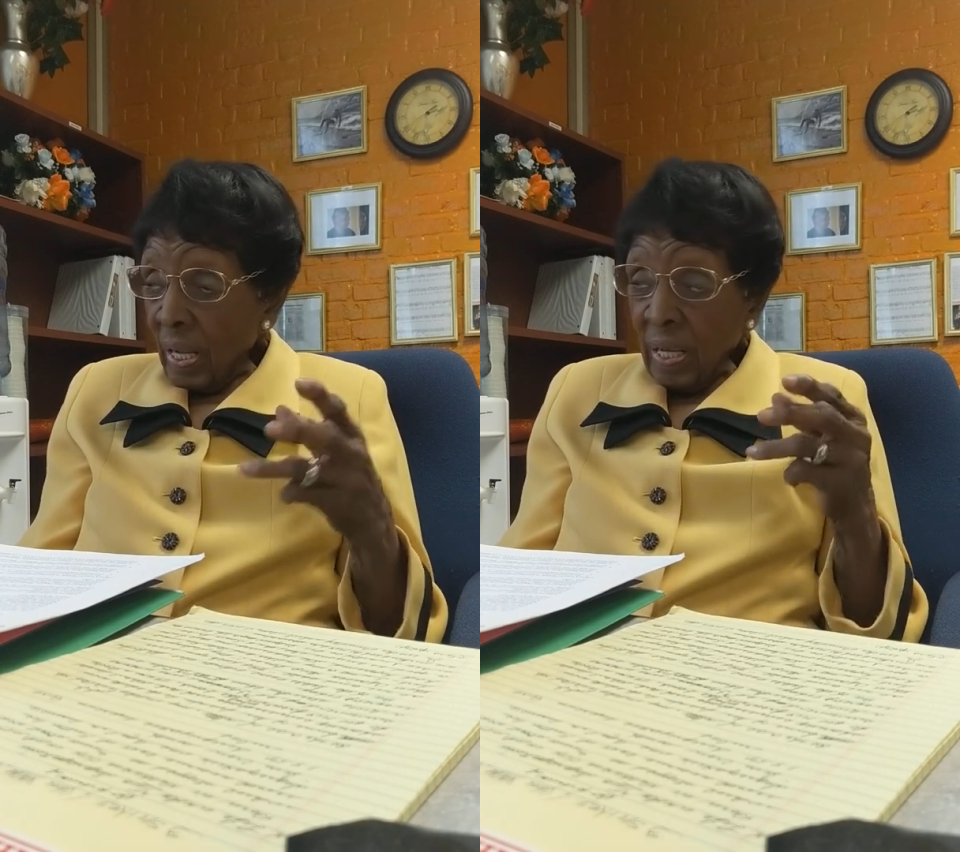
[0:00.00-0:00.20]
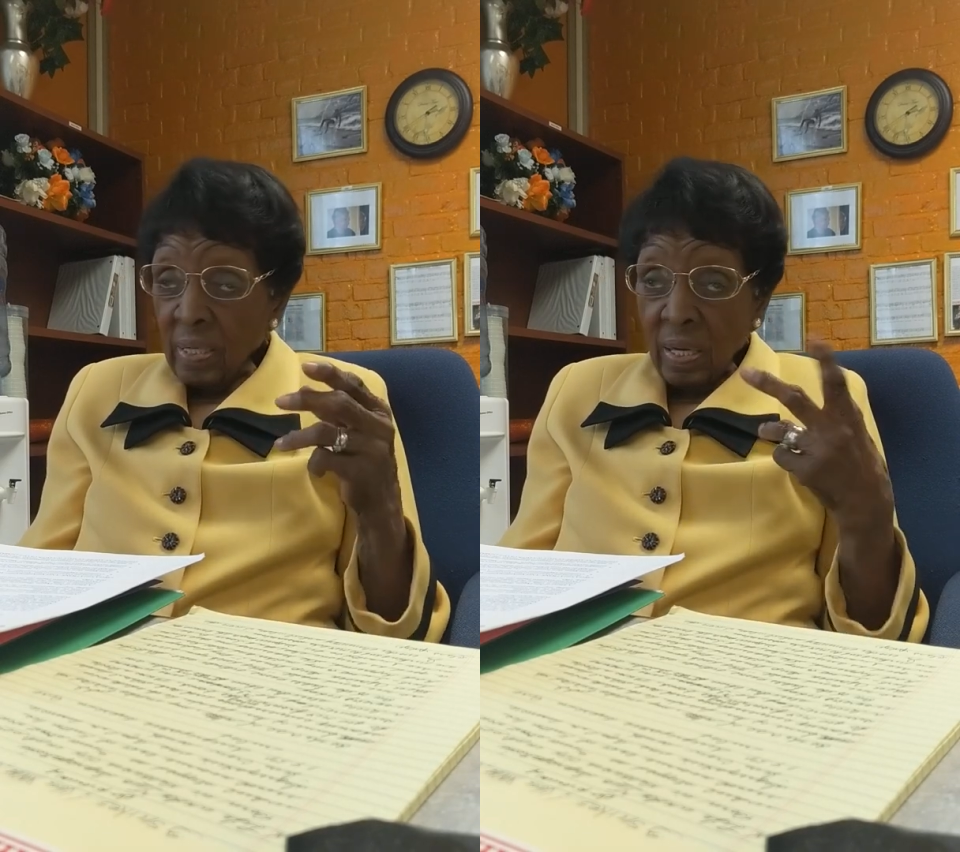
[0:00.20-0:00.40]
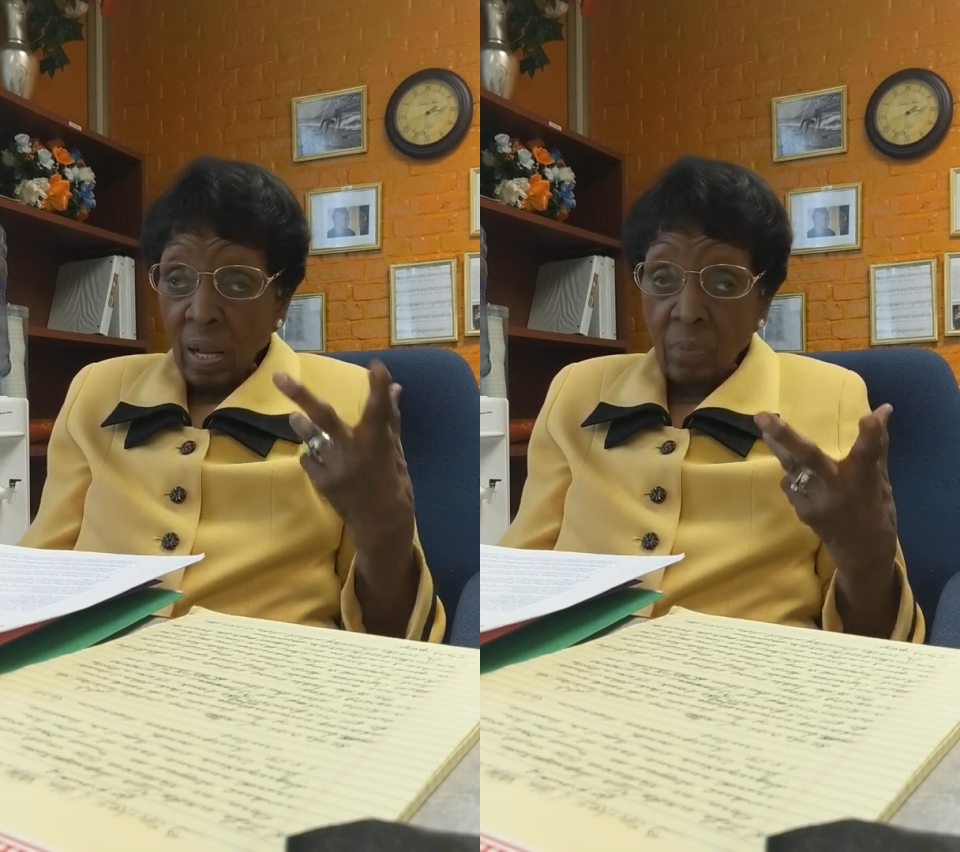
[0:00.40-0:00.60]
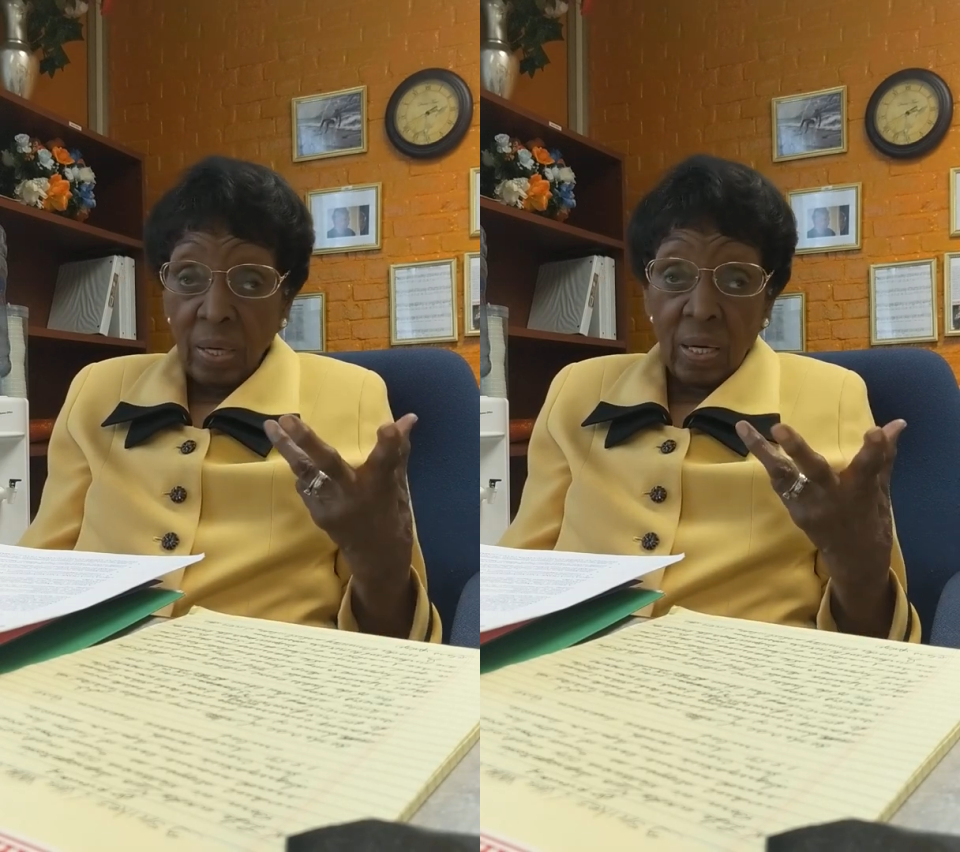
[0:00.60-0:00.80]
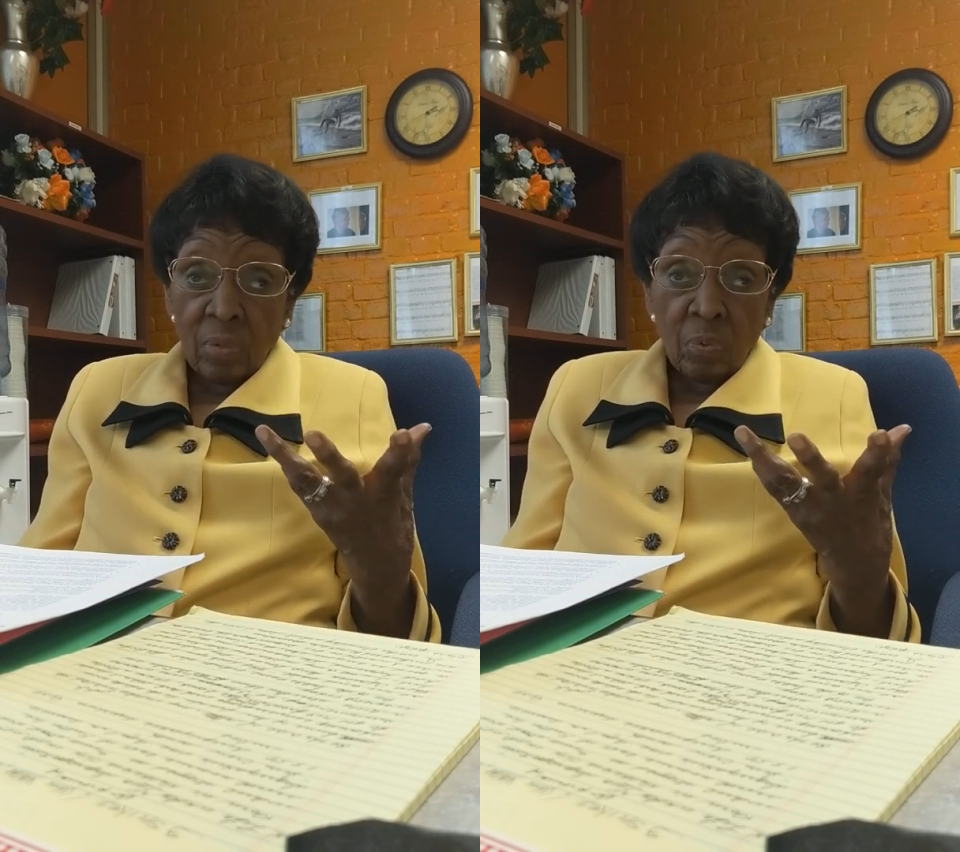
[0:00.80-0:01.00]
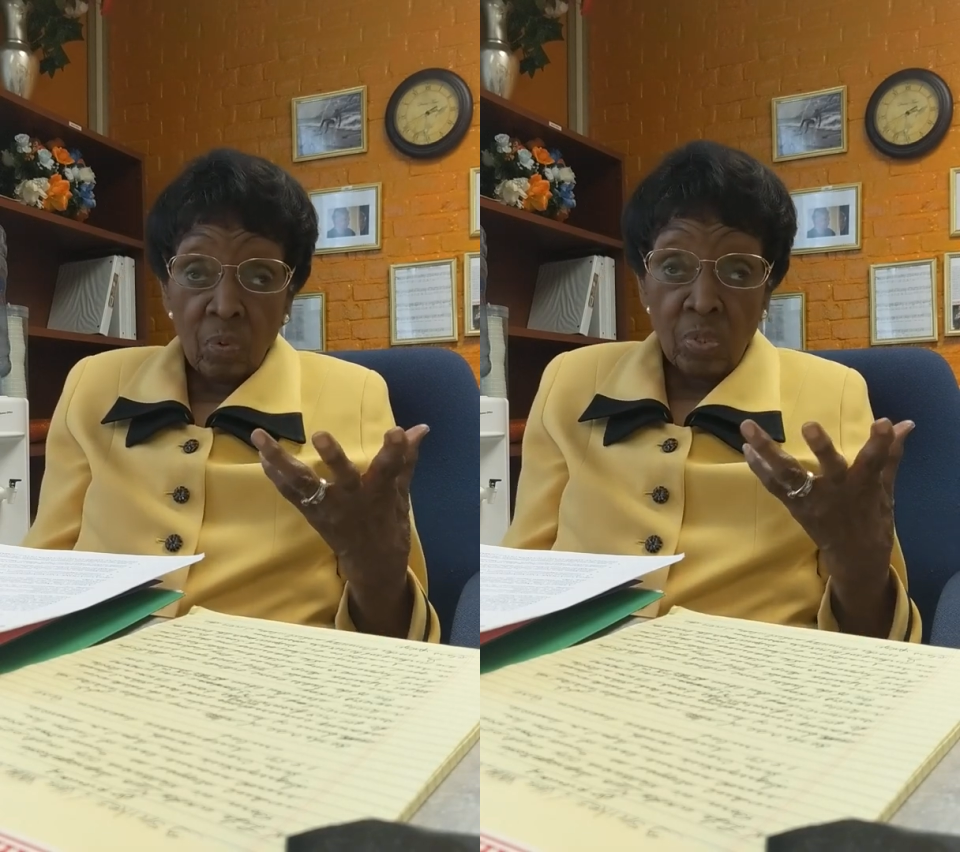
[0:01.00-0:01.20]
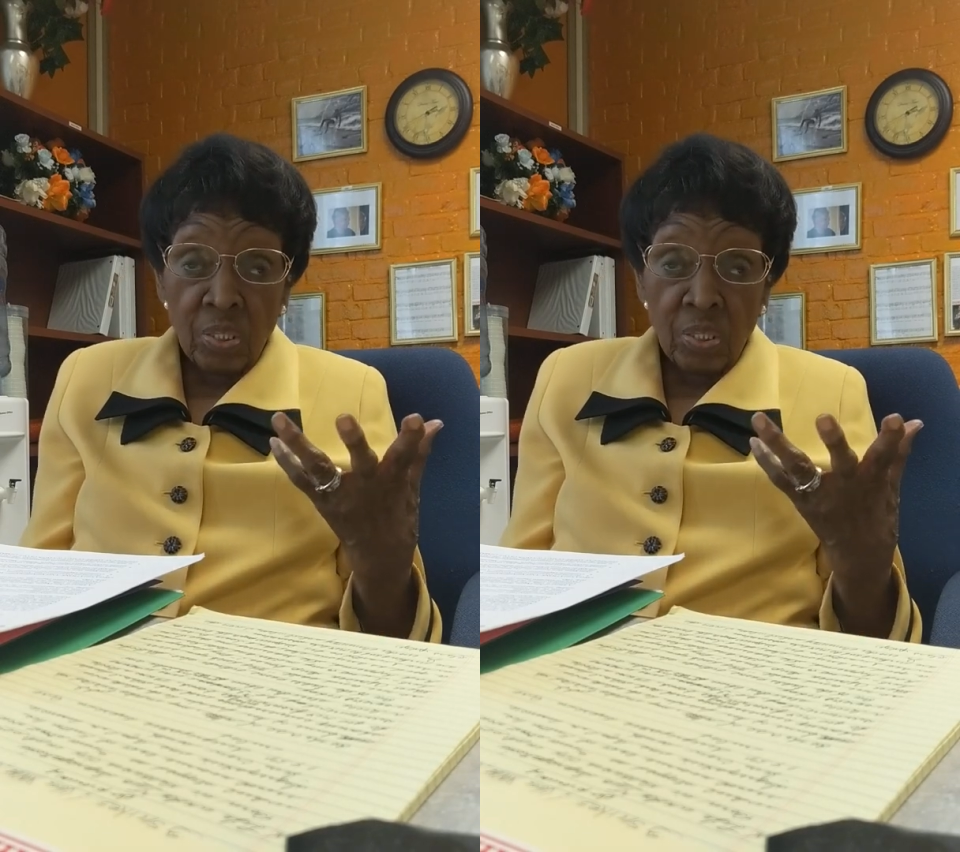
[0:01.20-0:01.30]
And of course,